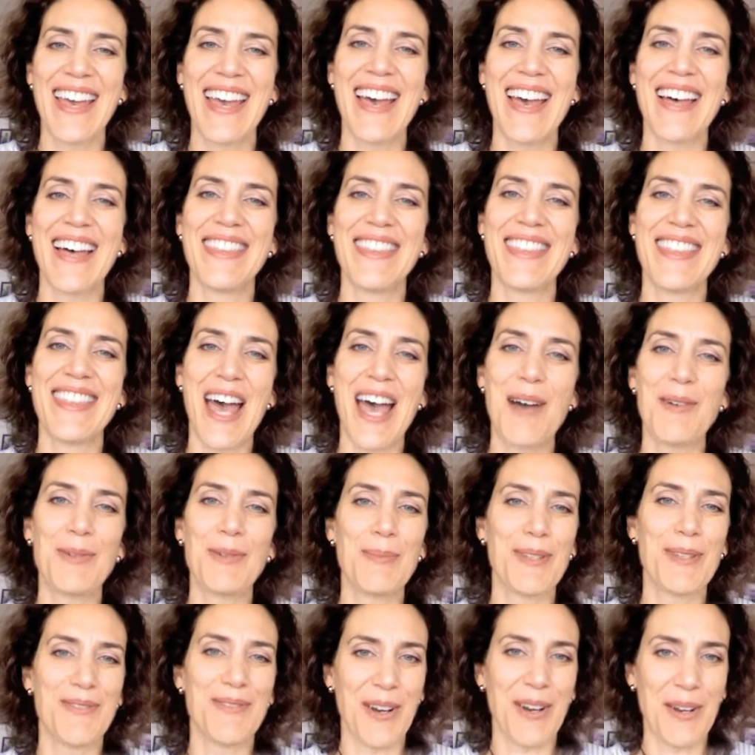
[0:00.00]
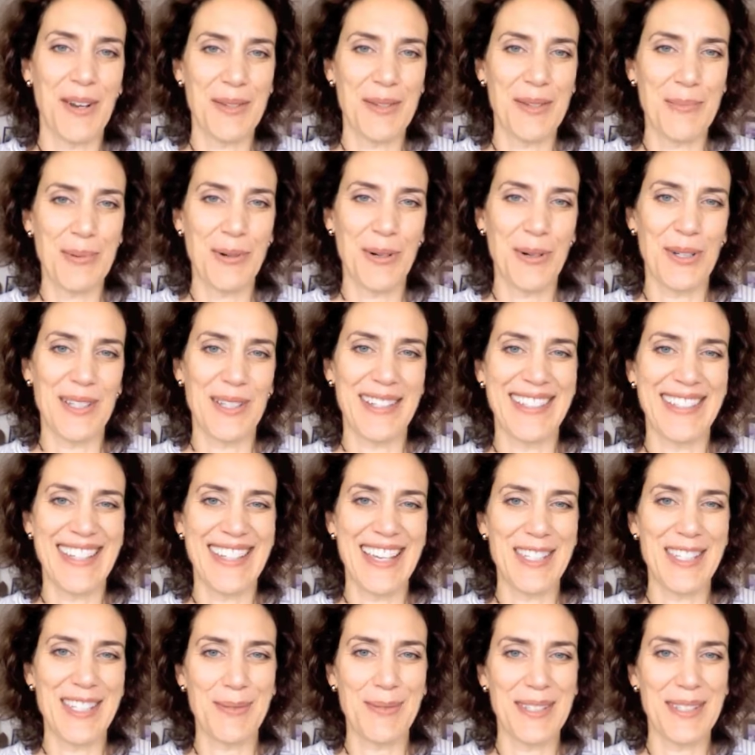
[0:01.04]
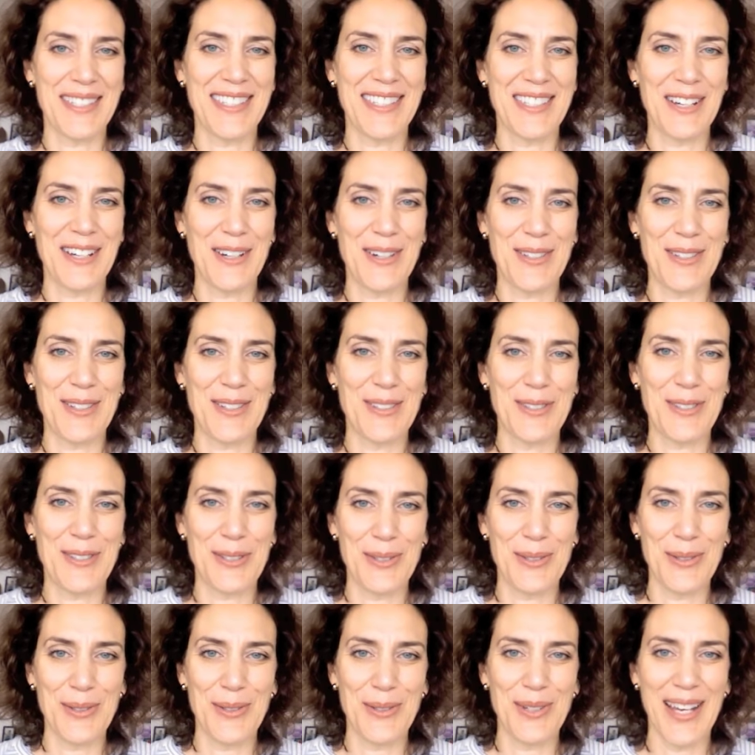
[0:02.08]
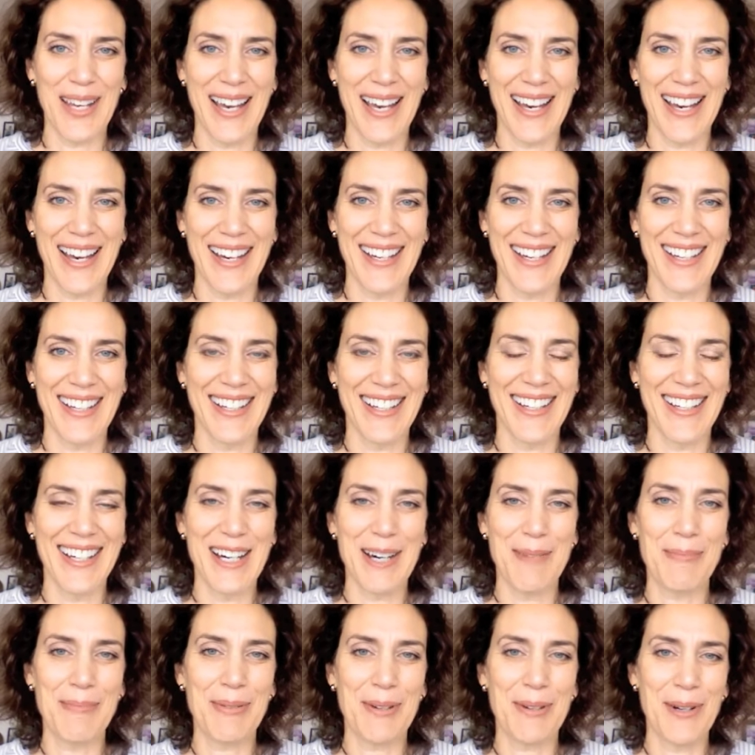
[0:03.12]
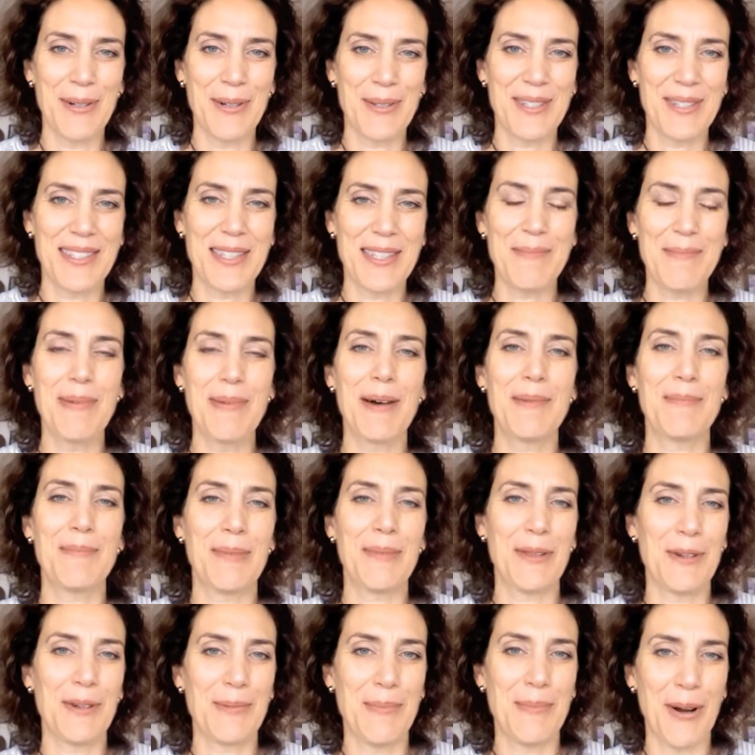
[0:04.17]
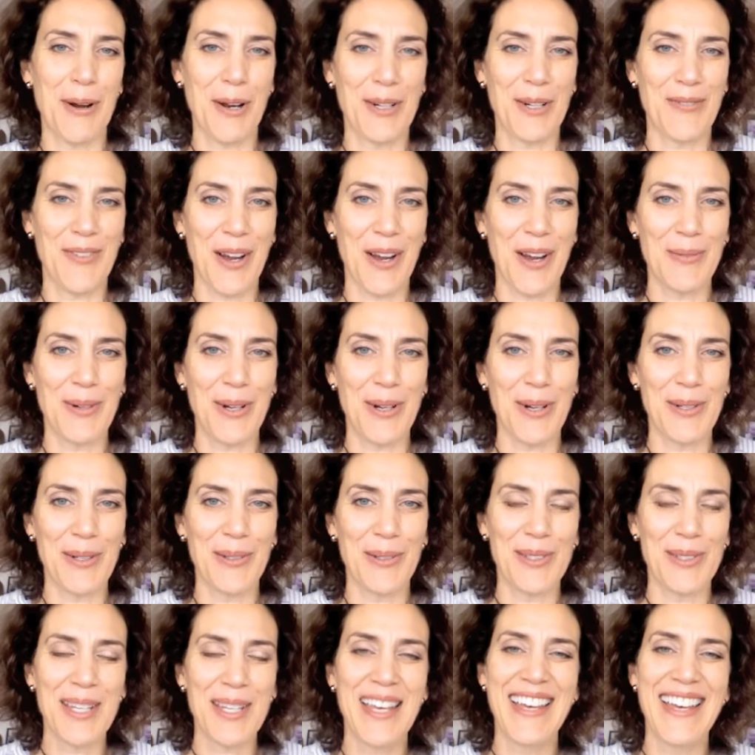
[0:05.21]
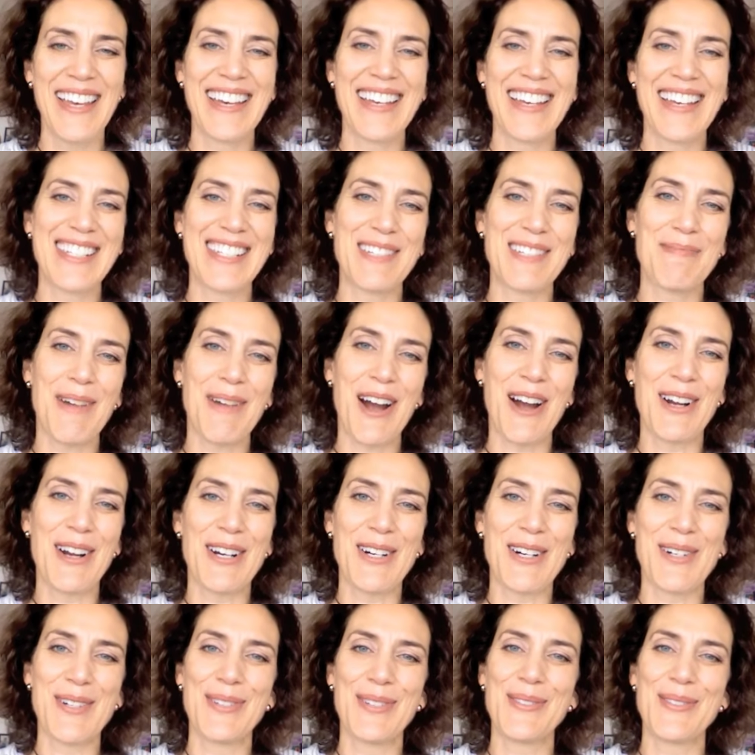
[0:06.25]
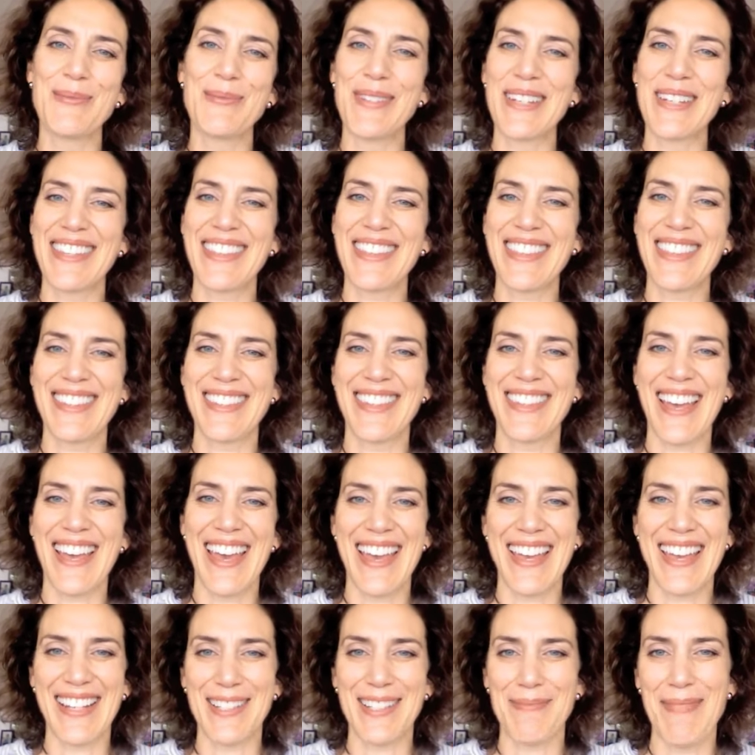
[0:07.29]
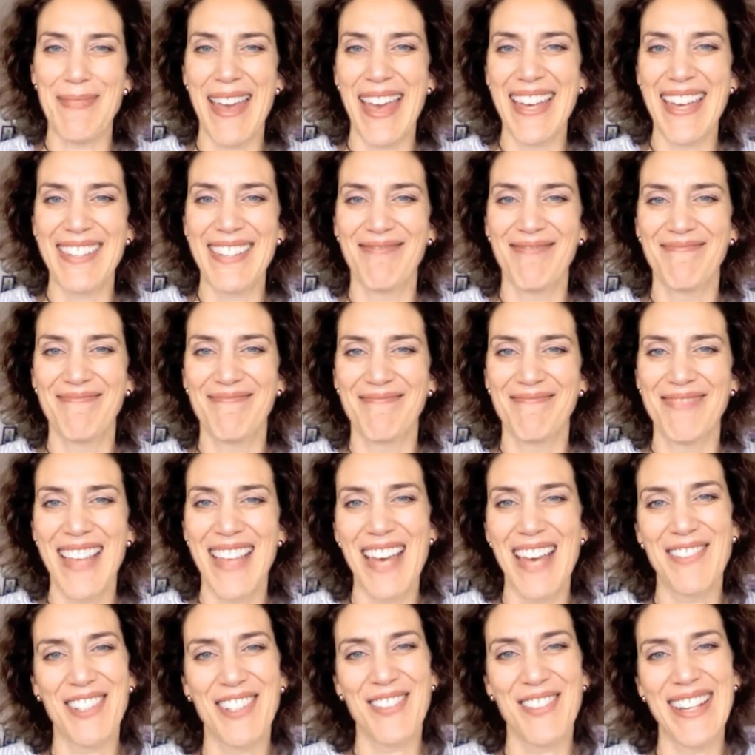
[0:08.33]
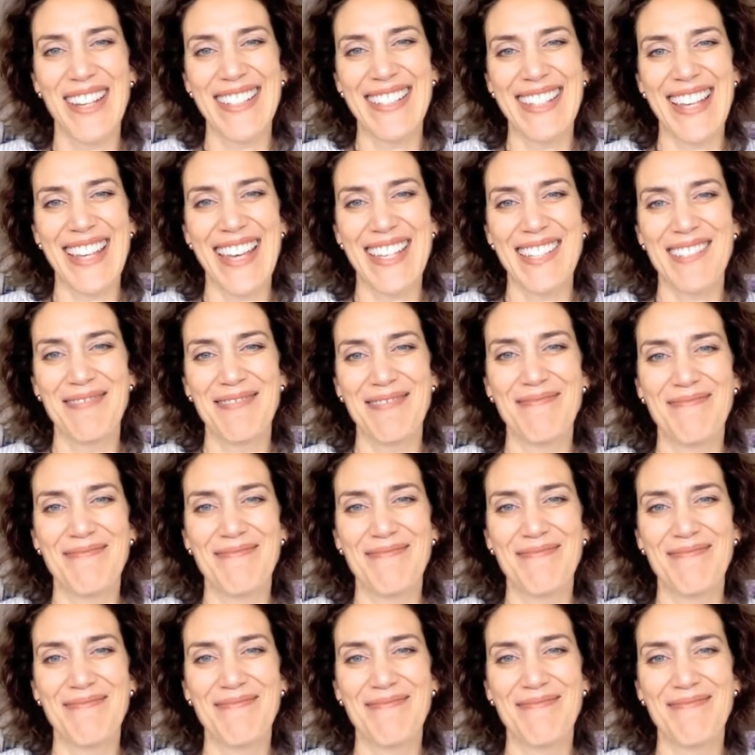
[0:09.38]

And that will be very important as we start to approach the bumpier part of our road tomorrow with the Hanged Man. Have a great day.